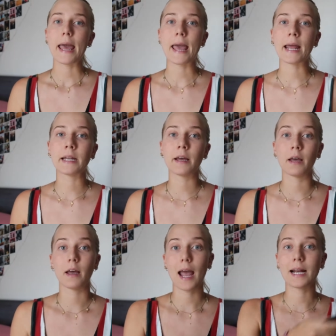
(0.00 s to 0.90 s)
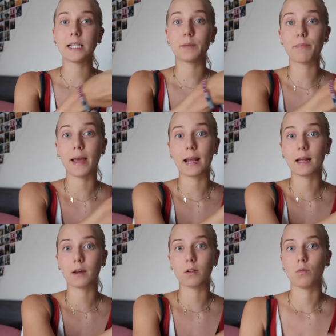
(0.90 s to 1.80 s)
and uh, eh, I need to
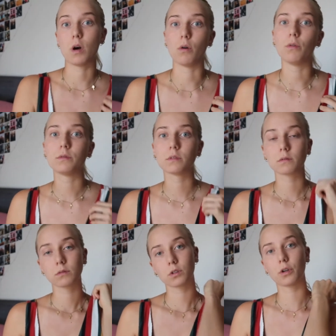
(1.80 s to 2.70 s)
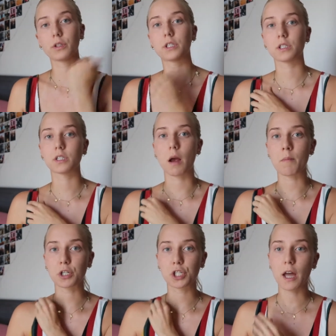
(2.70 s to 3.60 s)
pack well, good
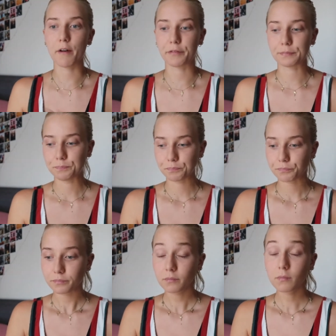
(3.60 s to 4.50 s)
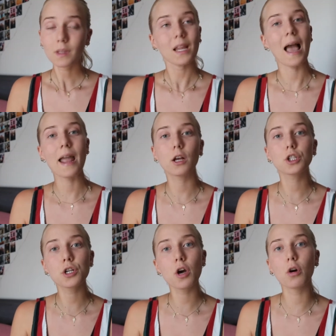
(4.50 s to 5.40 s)
summer stuff. I
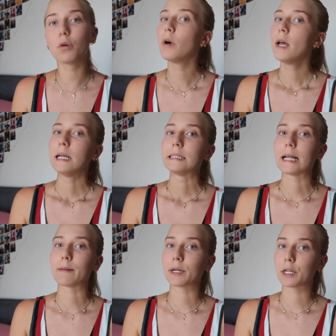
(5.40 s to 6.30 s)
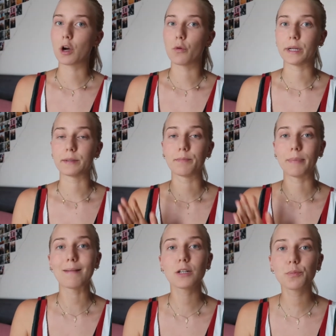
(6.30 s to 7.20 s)
also know that I'm gonna go with
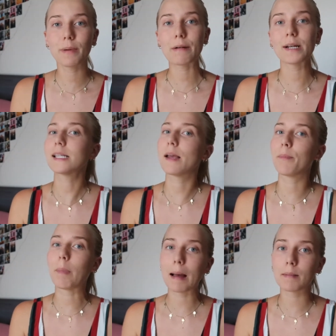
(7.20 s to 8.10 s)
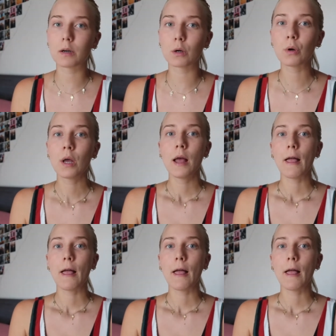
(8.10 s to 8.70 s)
Pablo's parents and Pablo